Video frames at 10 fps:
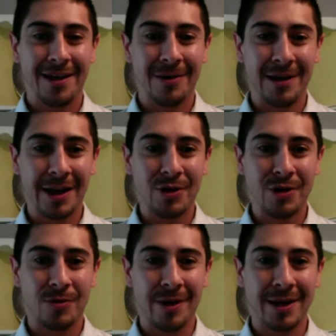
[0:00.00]
We got a
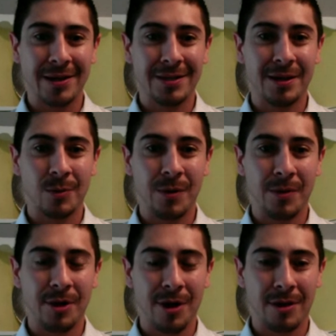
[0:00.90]
great
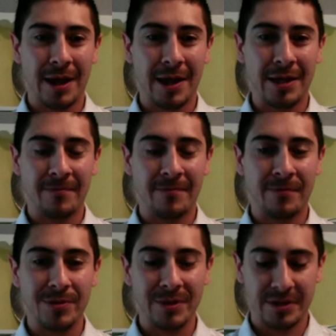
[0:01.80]
webinar lined up for
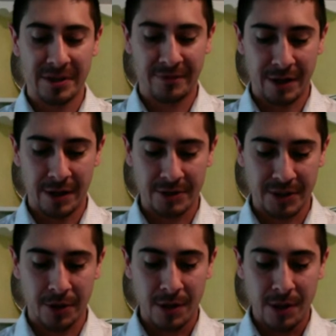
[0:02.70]
you this evening, and
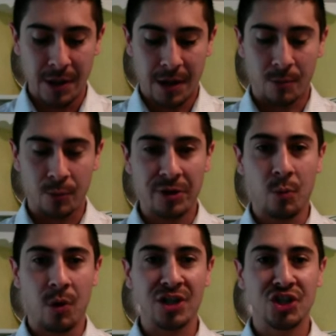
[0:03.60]
so
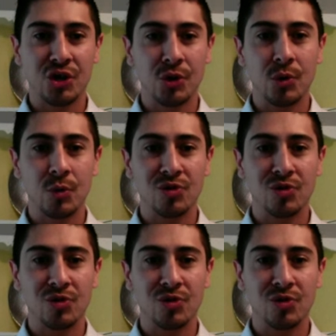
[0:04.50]
really want to